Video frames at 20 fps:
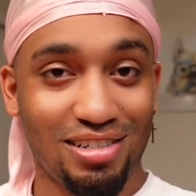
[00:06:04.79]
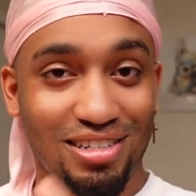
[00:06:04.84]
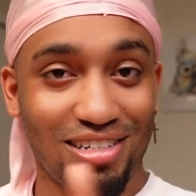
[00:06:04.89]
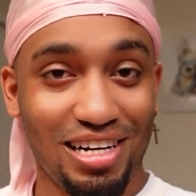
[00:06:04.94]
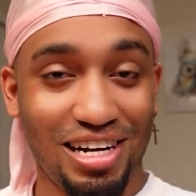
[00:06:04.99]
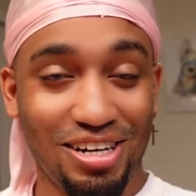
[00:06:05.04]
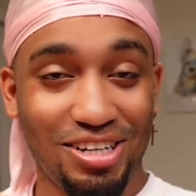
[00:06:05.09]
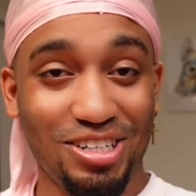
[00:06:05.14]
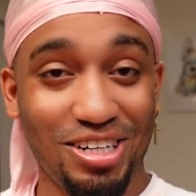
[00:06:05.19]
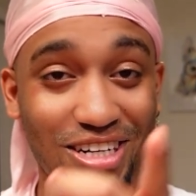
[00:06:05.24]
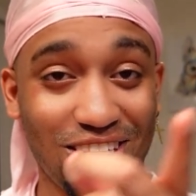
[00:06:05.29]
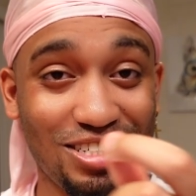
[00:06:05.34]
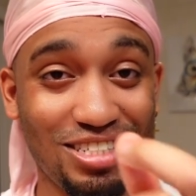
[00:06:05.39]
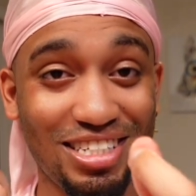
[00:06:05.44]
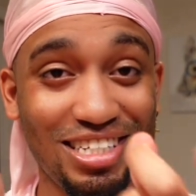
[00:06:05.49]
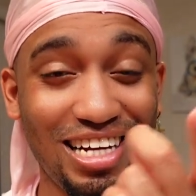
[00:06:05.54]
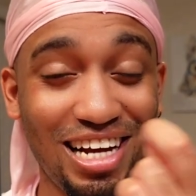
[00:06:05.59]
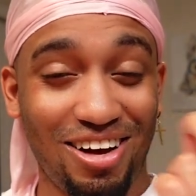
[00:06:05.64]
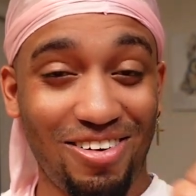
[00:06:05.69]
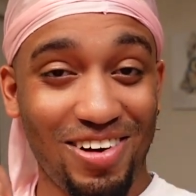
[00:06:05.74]
Now y'all
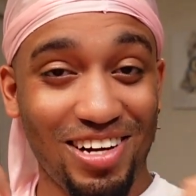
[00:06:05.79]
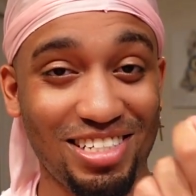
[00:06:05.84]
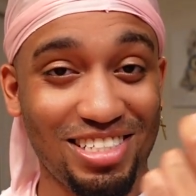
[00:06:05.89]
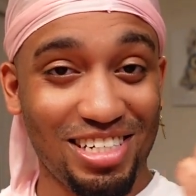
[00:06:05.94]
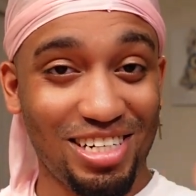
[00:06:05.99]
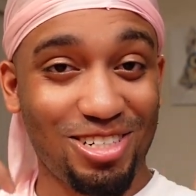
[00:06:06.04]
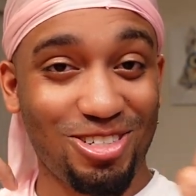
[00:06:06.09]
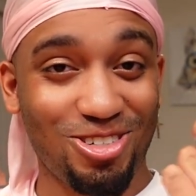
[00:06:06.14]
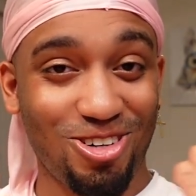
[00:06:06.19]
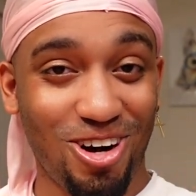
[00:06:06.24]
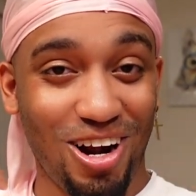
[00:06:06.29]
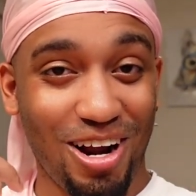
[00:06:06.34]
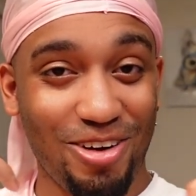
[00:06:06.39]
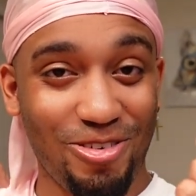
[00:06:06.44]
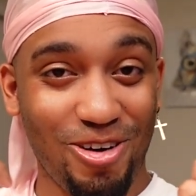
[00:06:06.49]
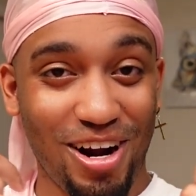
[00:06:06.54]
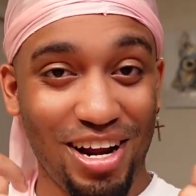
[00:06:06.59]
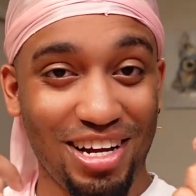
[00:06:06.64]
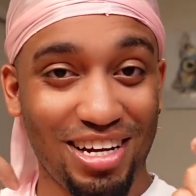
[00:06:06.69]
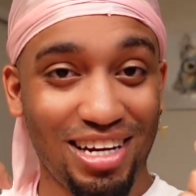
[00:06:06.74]
see how I said try,
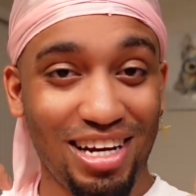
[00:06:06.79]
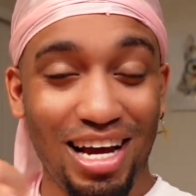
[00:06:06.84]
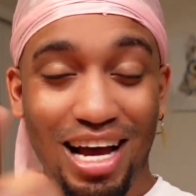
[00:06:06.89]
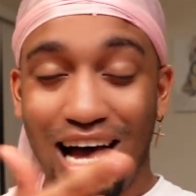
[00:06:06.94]
right?